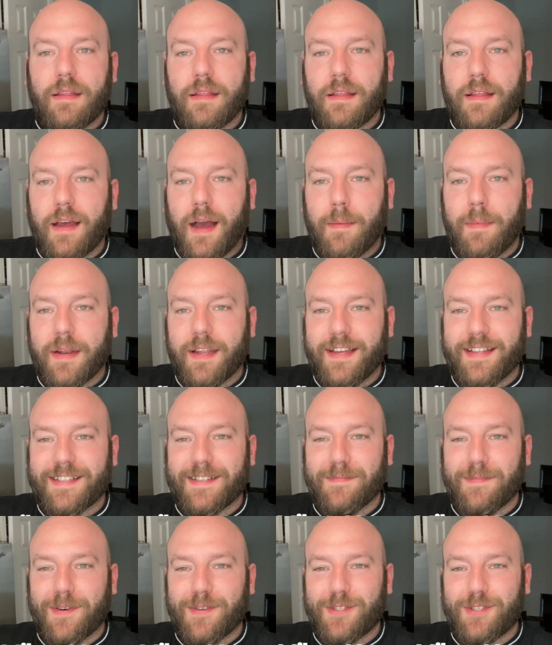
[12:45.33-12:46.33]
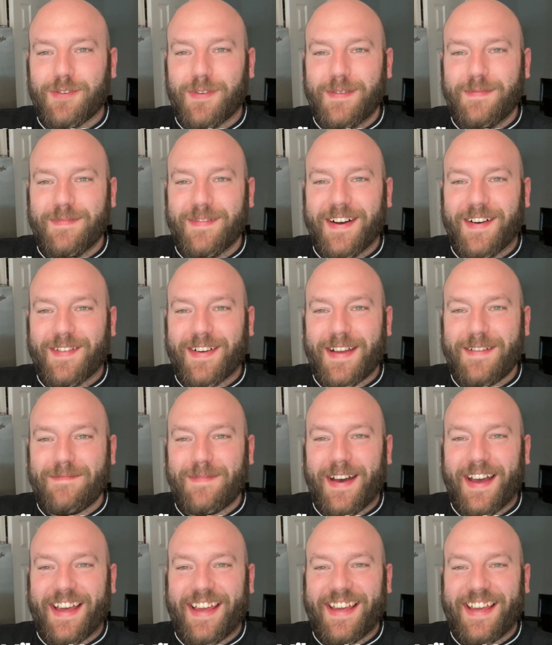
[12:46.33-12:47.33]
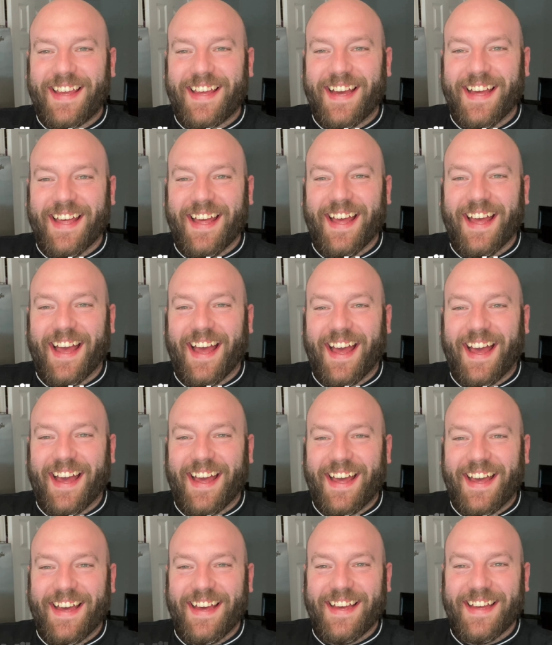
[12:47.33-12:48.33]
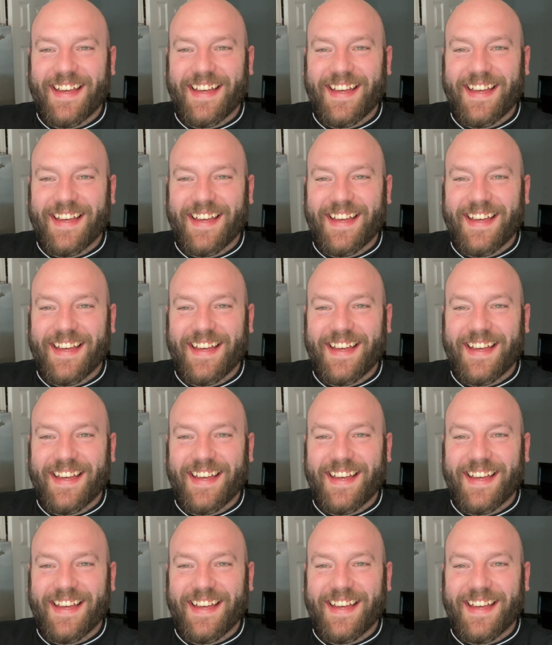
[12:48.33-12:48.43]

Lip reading: I'm gonna eat some more shrimp. Okay, bye.